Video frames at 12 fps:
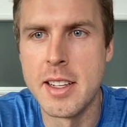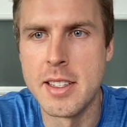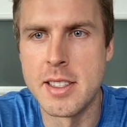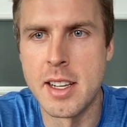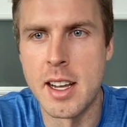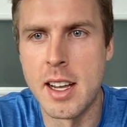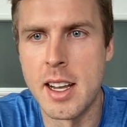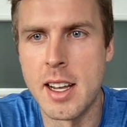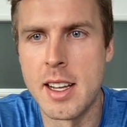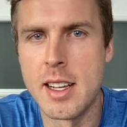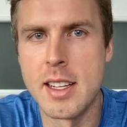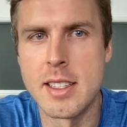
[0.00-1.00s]
is
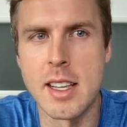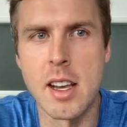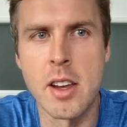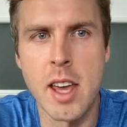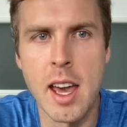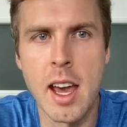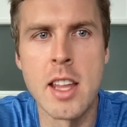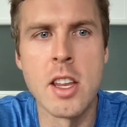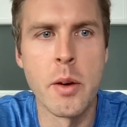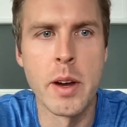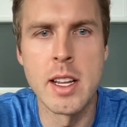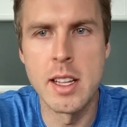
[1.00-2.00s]
it's like, okay, I
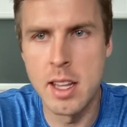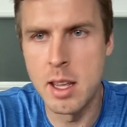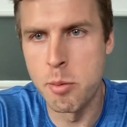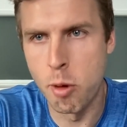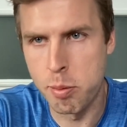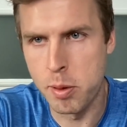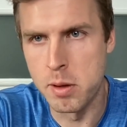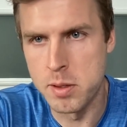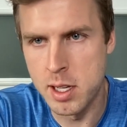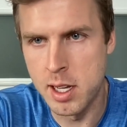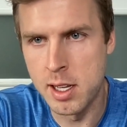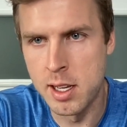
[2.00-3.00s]
know I need to eat more
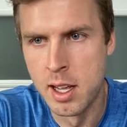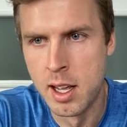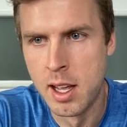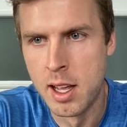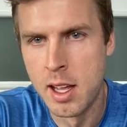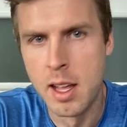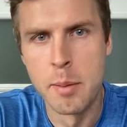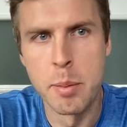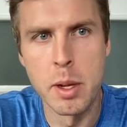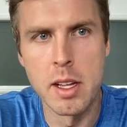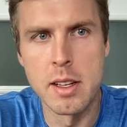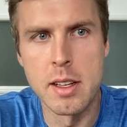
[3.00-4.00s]
protein,
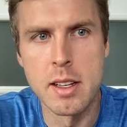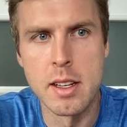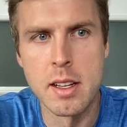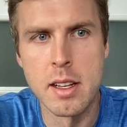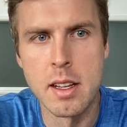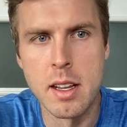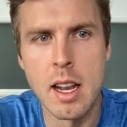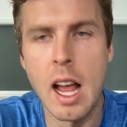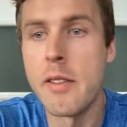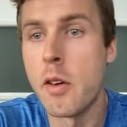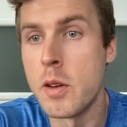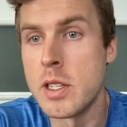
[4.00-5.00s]
but and
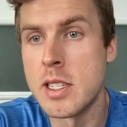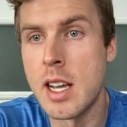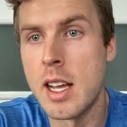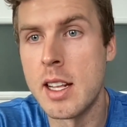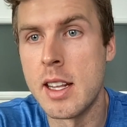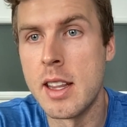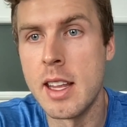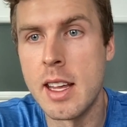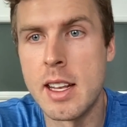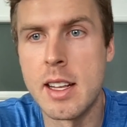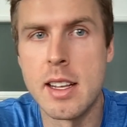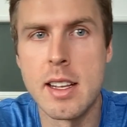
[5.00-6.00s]
I've always said
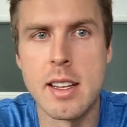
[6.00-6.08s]
that,